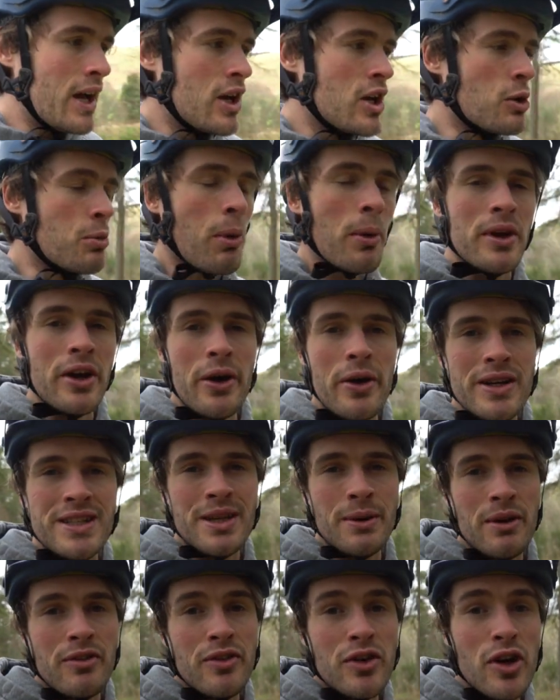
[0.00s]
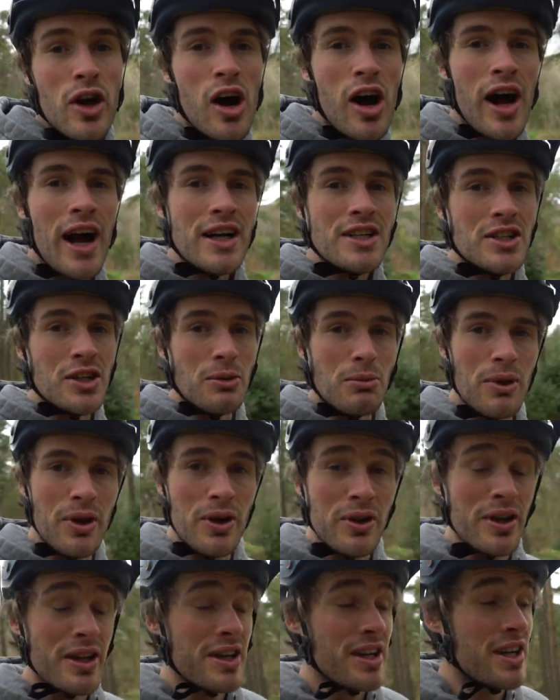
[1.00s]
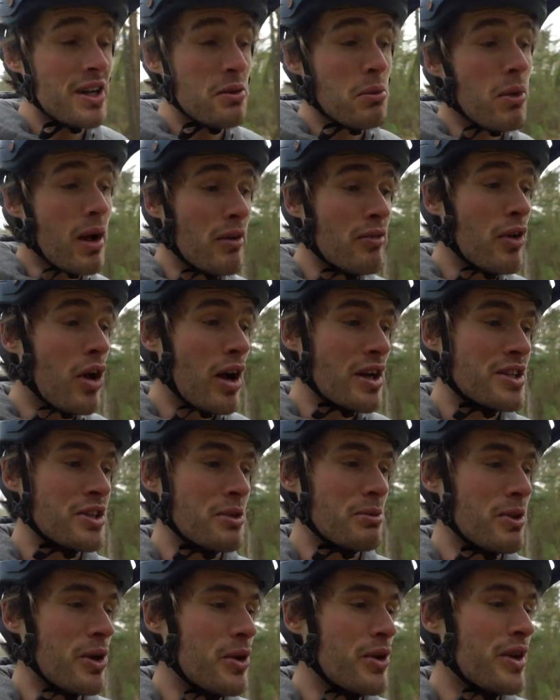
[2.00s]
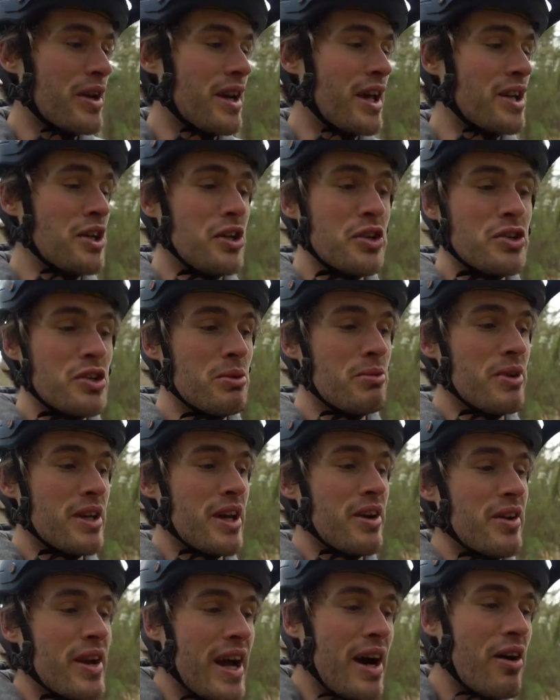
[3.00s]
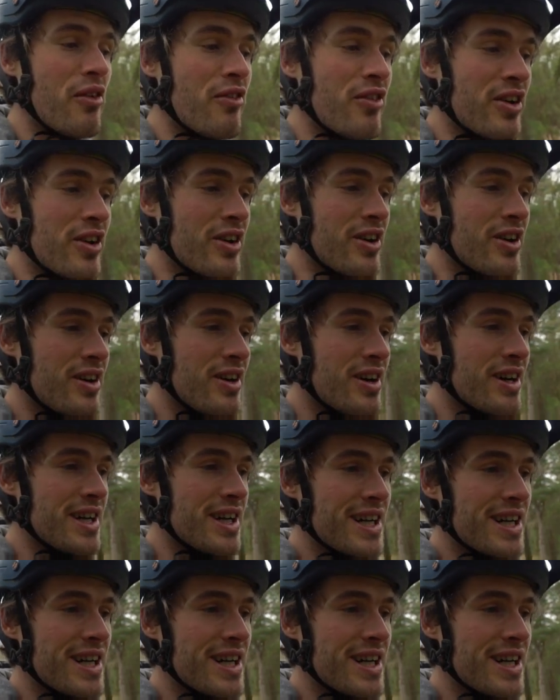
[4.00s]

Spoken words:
You've probably noticed that we've not actually uploaded, well, I've not actually uploaded a YouTube video now for,